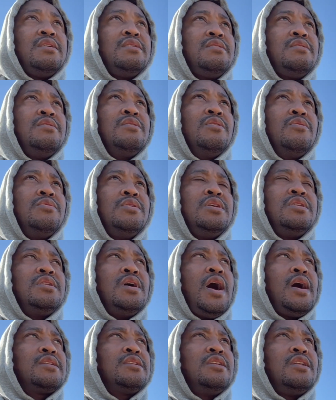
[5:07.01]
The
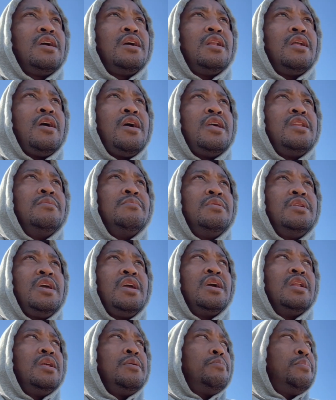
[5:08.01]
doctor declared him
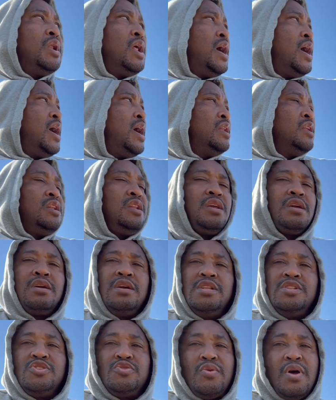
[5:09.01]
legally blind, and he
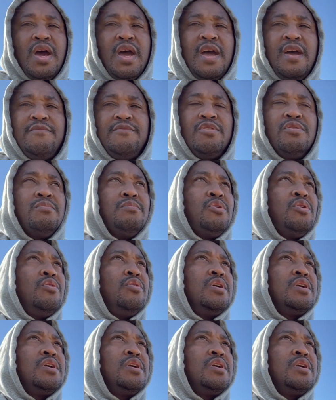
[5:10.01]
couldn't drive no more.